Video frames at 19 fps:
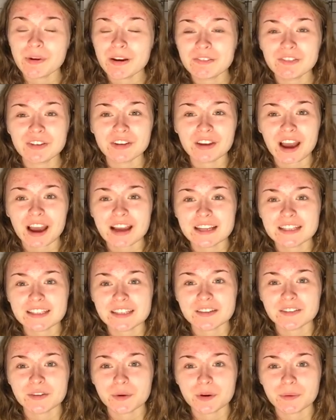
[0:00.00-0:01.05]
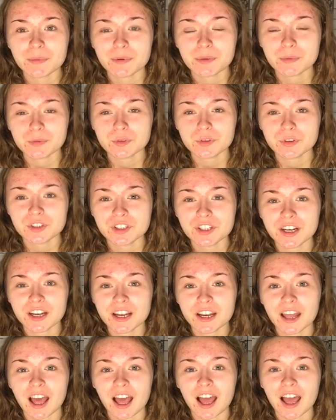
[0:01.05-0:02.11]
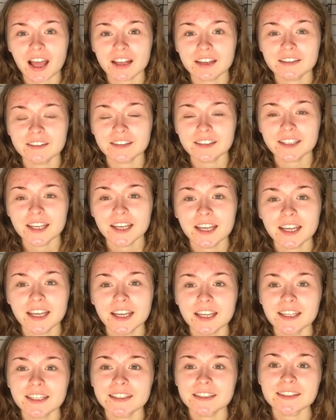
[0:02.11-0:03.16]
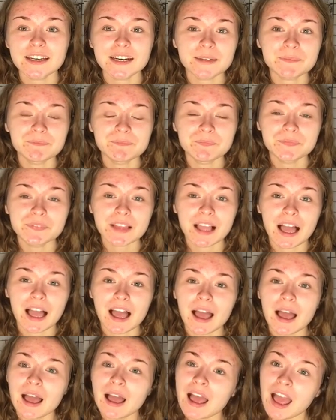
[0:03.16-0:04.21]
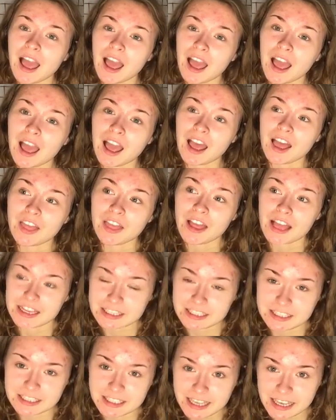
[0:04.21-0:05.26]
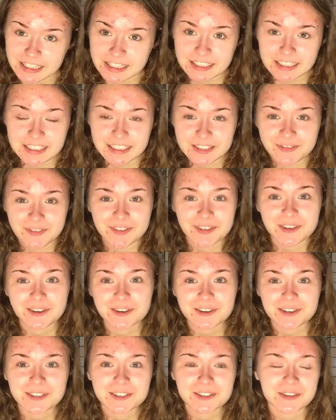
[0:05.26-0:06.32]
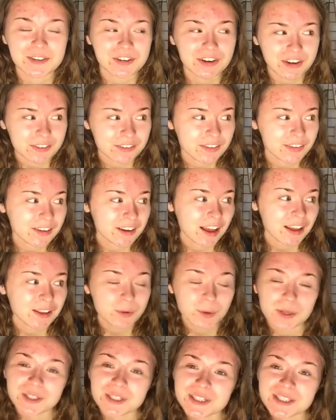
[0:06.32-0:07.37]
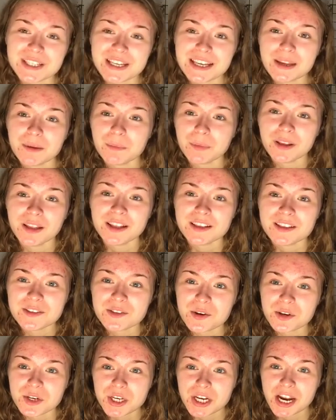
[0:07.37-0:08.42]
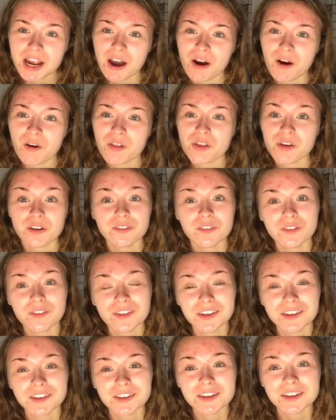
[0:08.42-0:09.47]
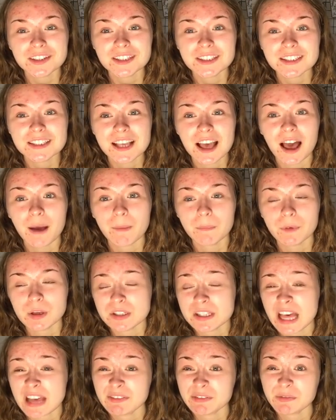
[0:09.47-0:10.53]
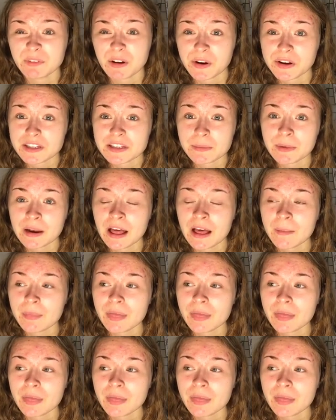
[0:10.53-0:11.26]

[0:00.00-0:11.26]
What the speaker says: for you guys if you want to become a Christian. And yeah, that's the end of this video. So if you like what you see, please go and check out all the other videos, because they're very similar.